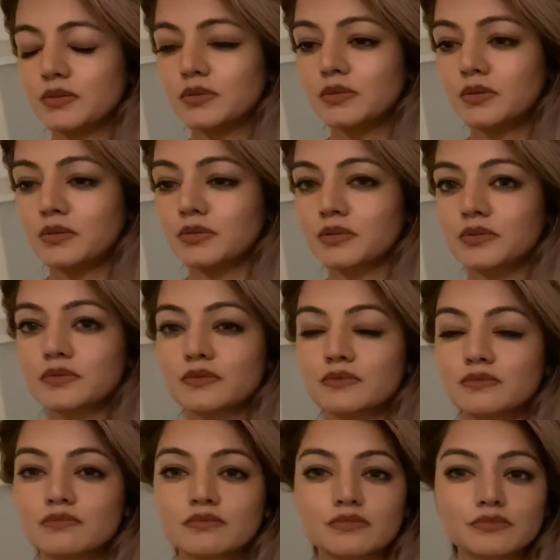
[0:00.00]
whew,
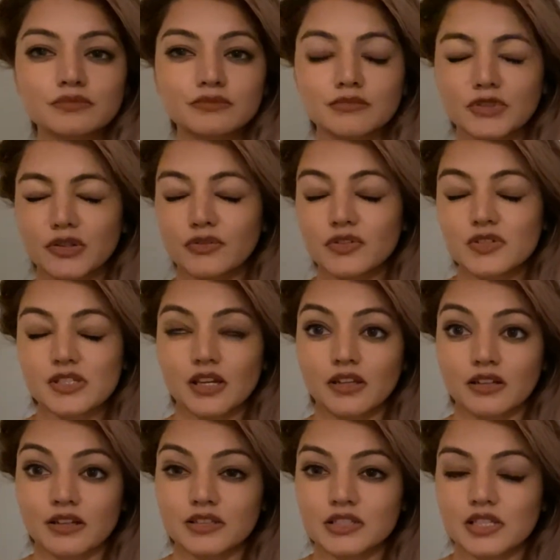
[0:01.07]
feels kind
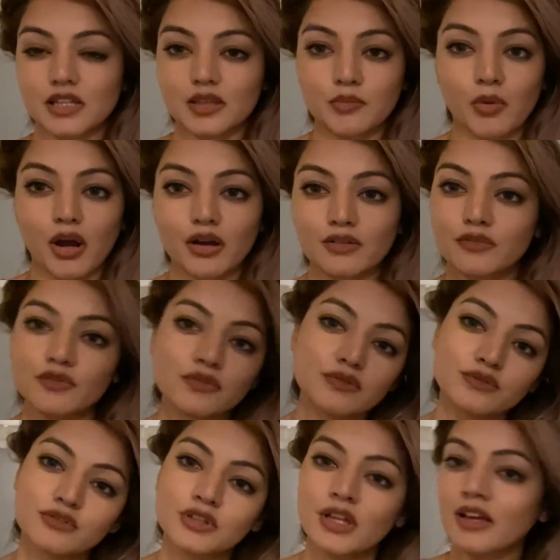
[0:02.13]
of good to take them off.
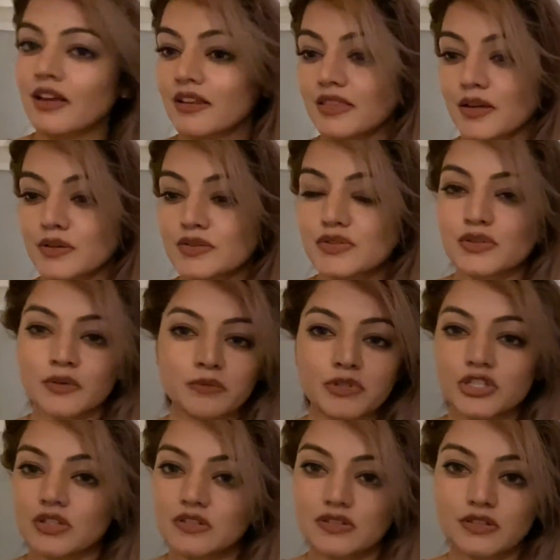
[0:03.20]
That was so
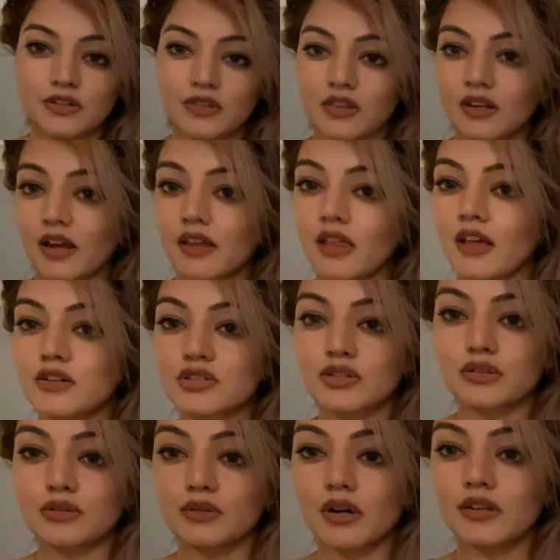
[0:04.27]
much easier than eyelash
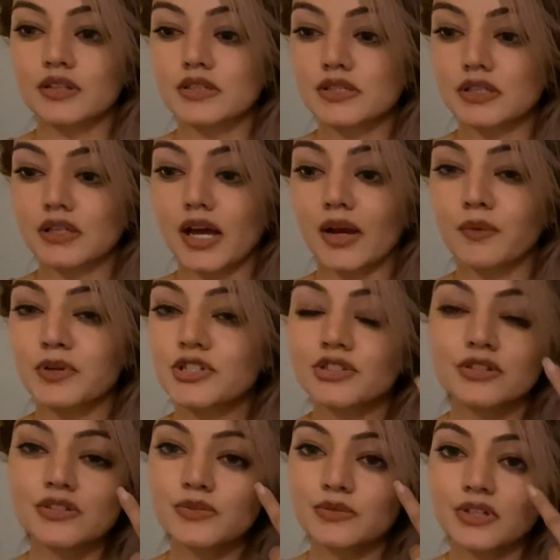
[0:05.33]
glue, honestly. I wish
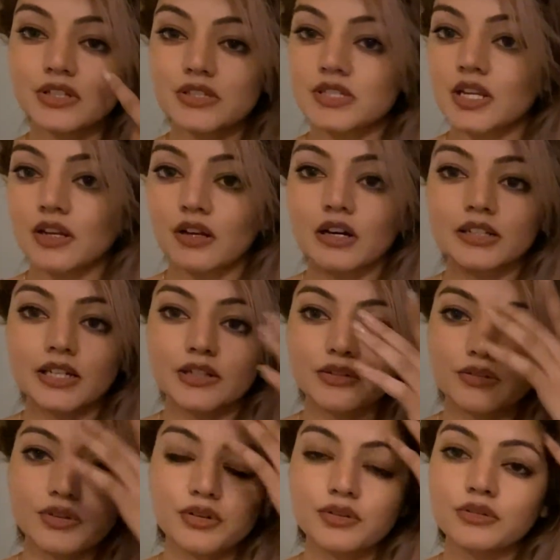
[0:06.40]
this one had stayed on. I don't
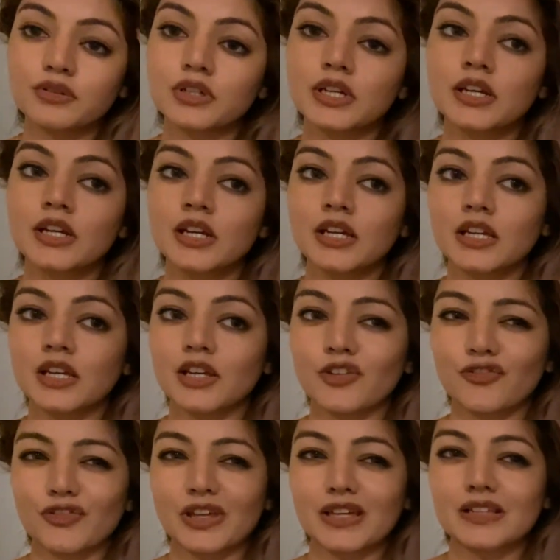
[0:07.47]
know
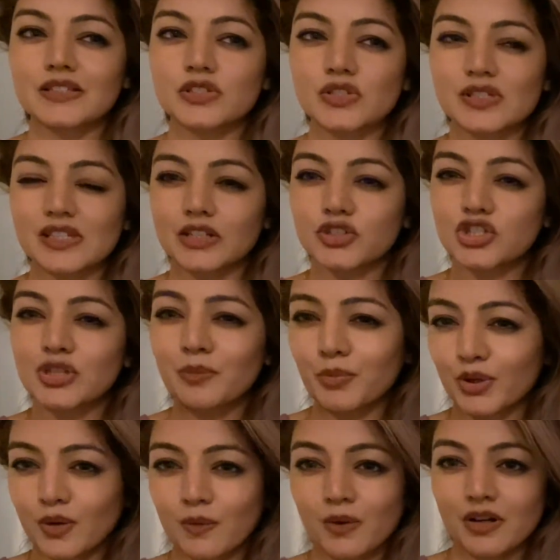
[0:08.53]
if like it's just like
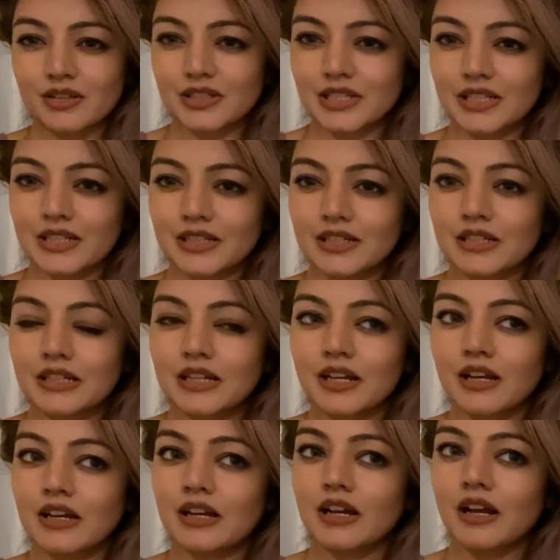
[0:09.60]
cheaper quality
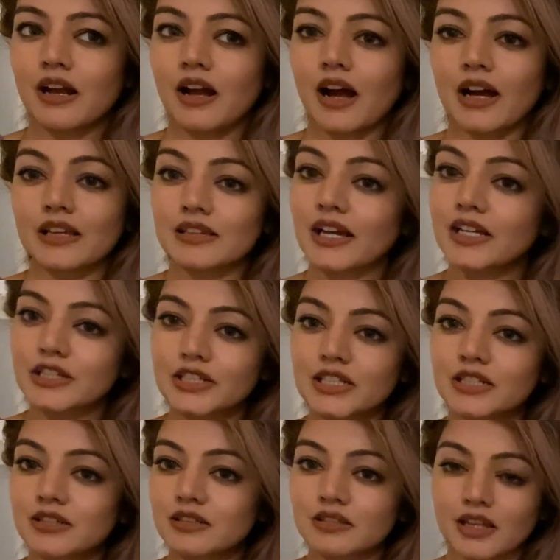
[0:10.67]

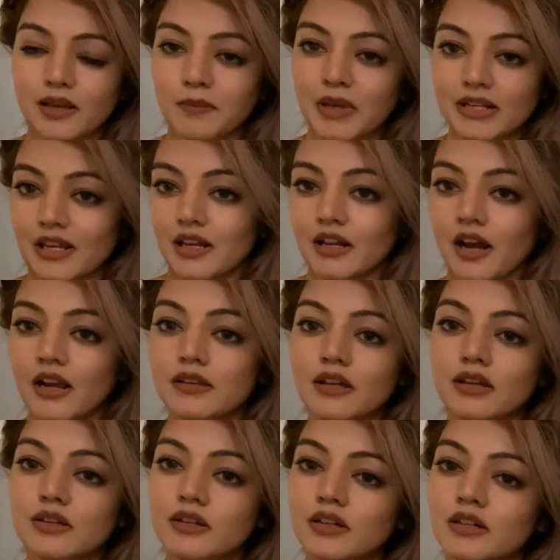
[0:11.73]
eyeliner, like magnetic
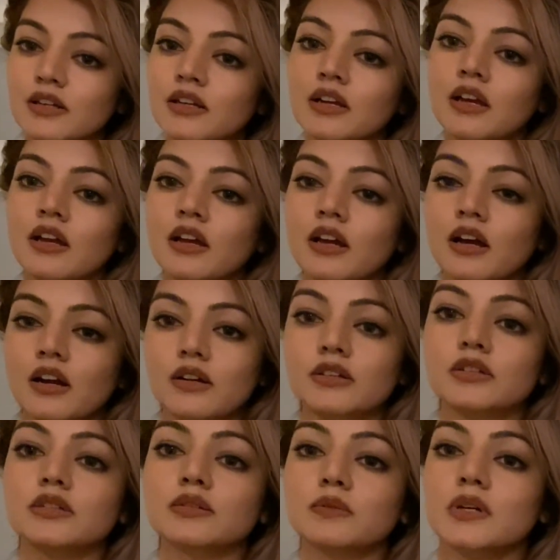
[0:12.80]
eyeliner,
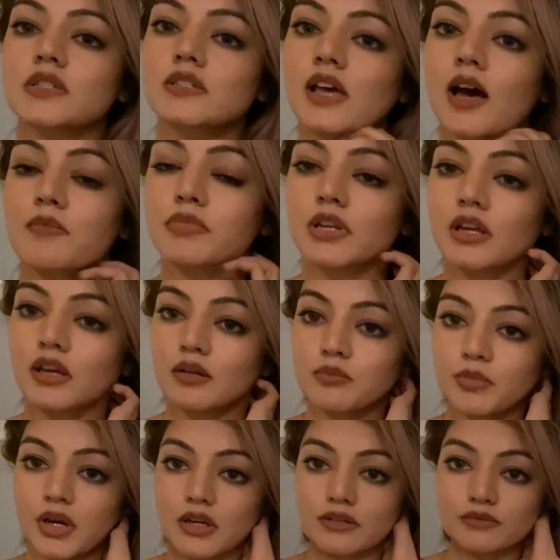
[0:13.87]
or what's happening,
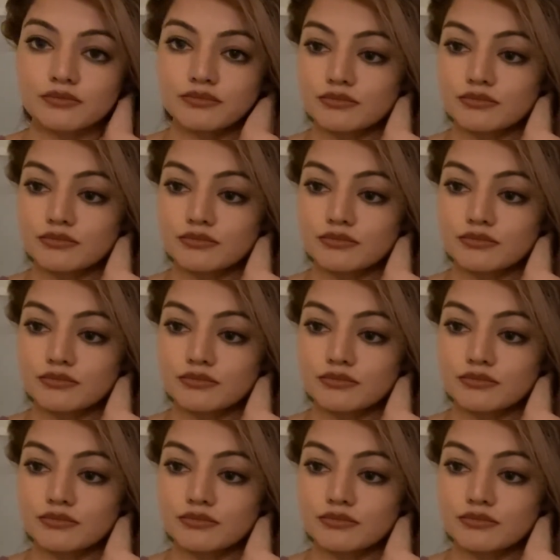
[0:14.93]
but